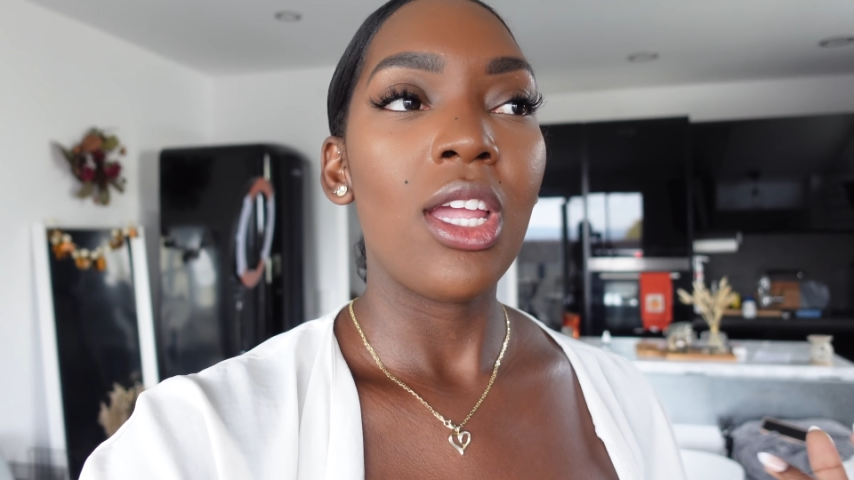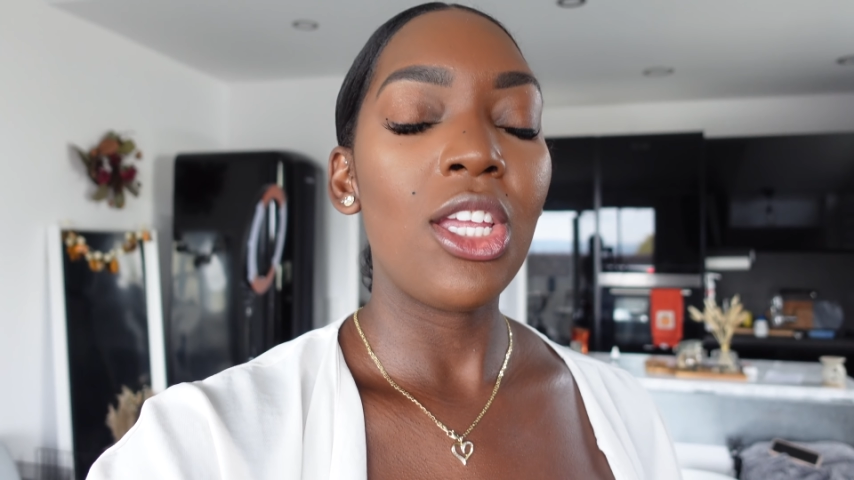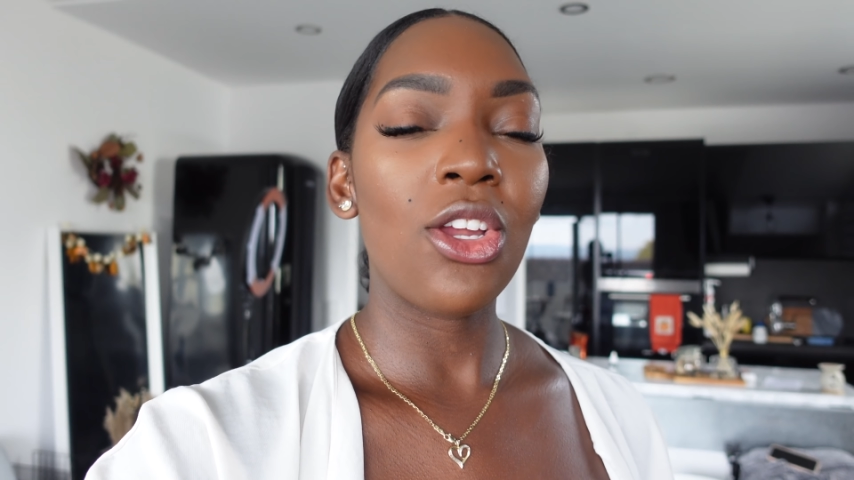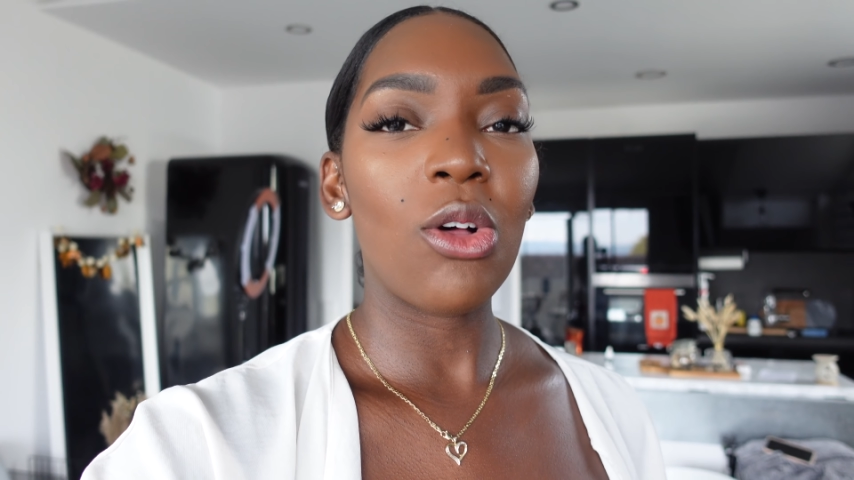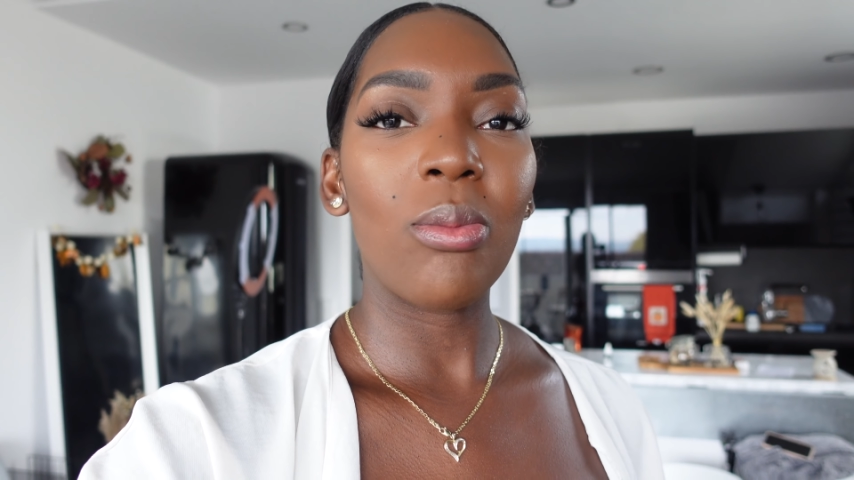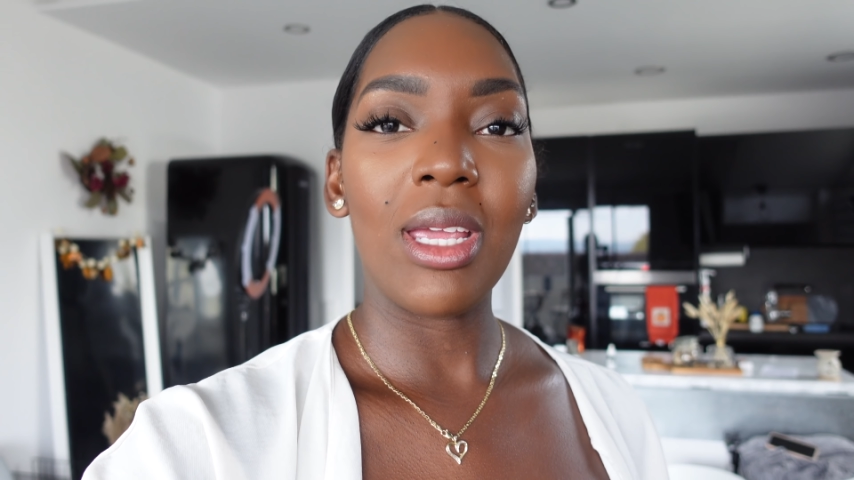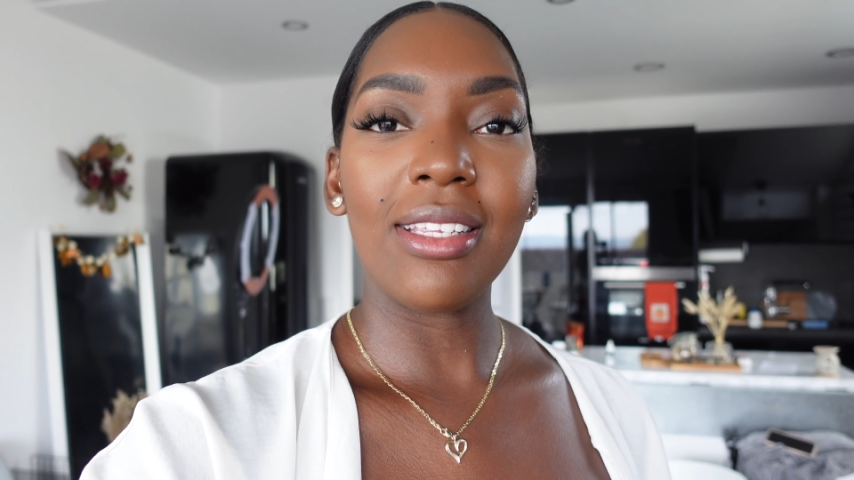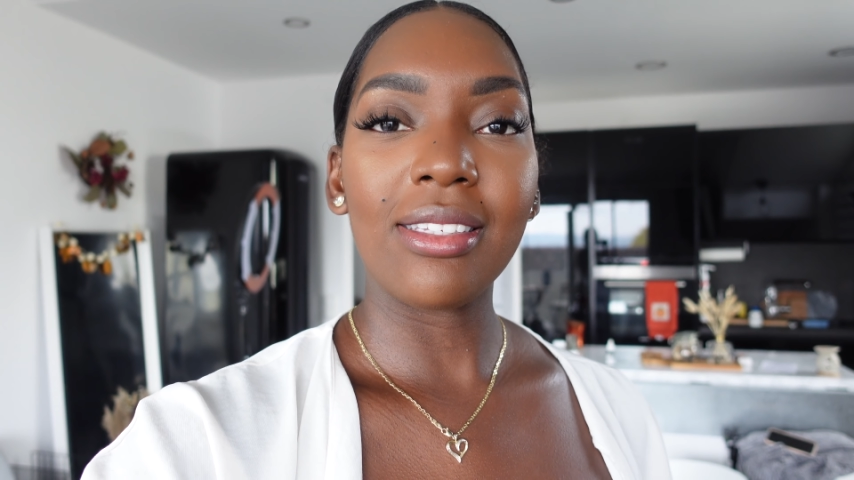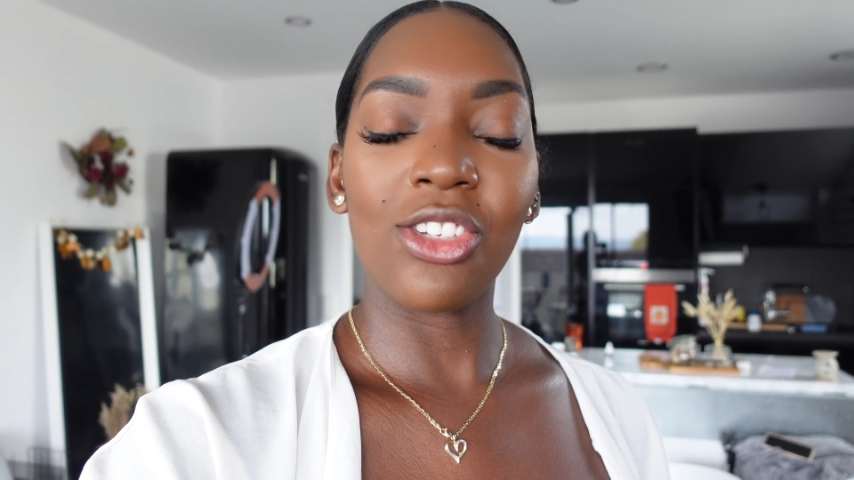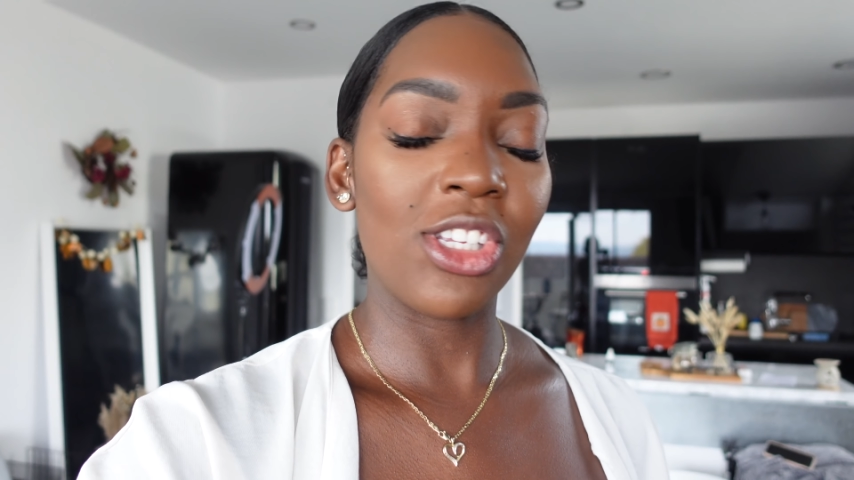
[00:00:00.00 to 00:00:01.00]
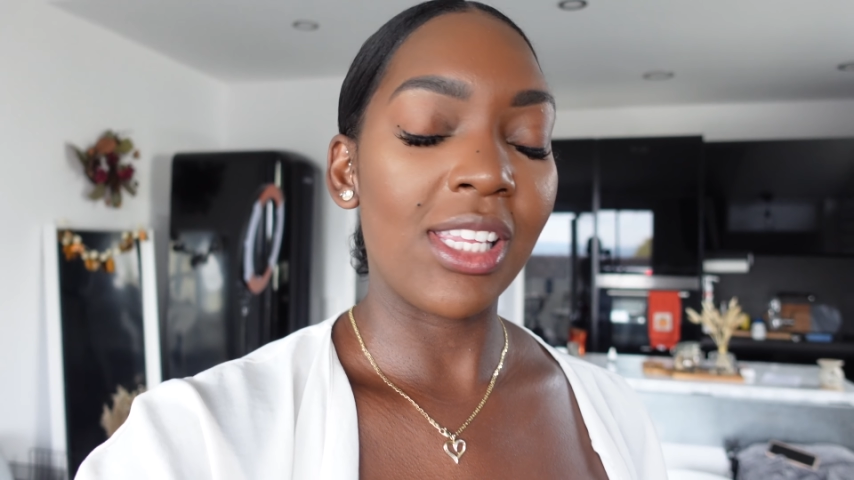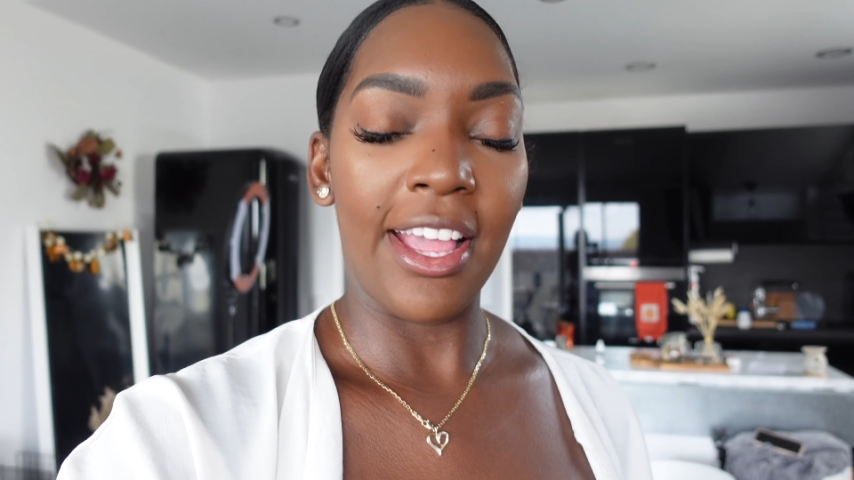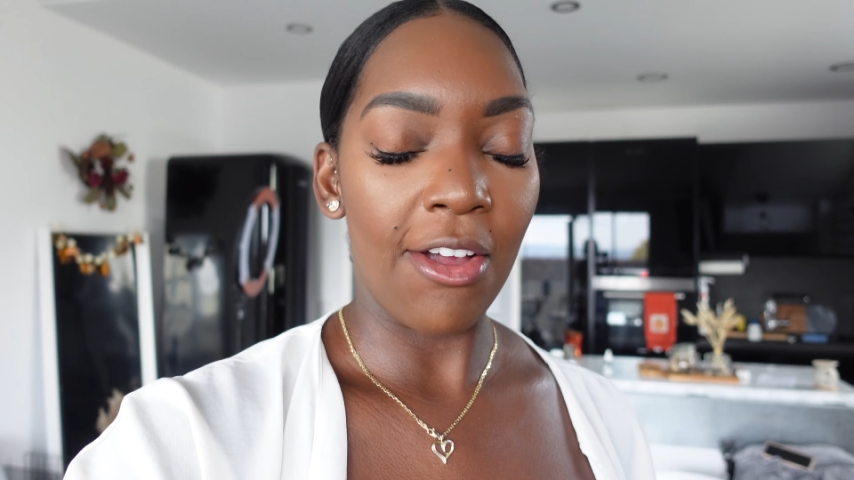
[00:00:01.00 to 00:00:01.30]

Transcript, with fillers: you know, makes just like